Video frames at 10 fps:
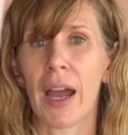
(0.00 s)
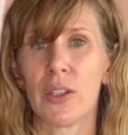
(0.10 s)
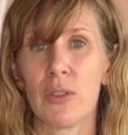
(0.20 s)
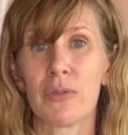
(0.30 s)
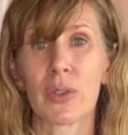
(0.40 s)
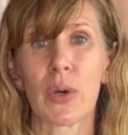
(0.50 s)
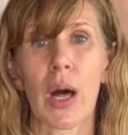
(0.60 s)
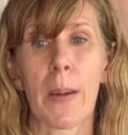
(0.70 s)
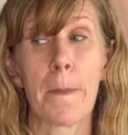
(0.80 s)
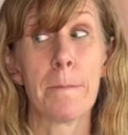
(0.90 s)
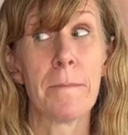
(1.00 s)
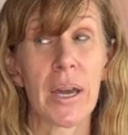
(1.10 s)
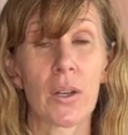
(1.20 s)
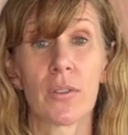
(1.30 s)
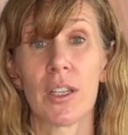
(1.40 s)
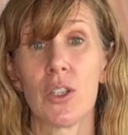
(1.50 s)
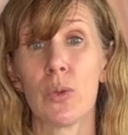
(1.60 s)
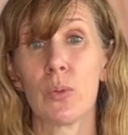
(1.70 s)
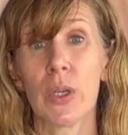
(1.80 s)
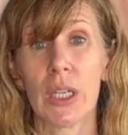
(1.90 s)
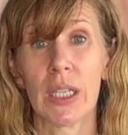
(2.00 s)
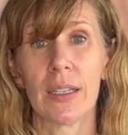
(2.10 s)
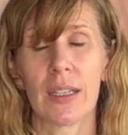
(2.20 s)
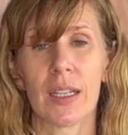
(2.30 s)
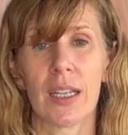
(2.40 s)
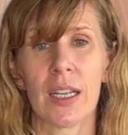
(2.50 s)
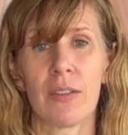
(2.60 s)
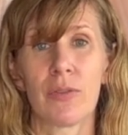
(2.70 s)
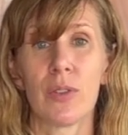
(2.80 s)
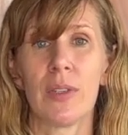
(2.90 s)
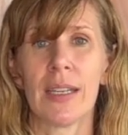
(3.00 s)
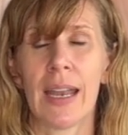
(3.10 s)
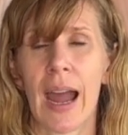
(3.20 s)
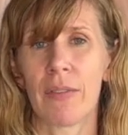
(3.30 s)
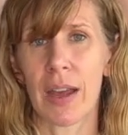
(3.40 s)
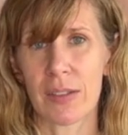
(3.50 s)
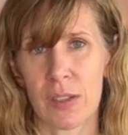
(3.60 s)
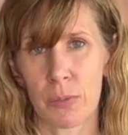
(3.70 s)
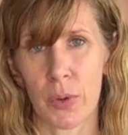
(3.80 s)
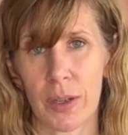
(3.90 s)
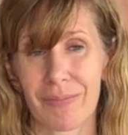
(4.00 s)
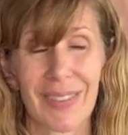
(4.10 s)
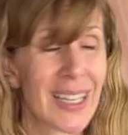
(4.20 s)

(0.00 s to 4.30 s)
You feel better than you would if you didn't have that support.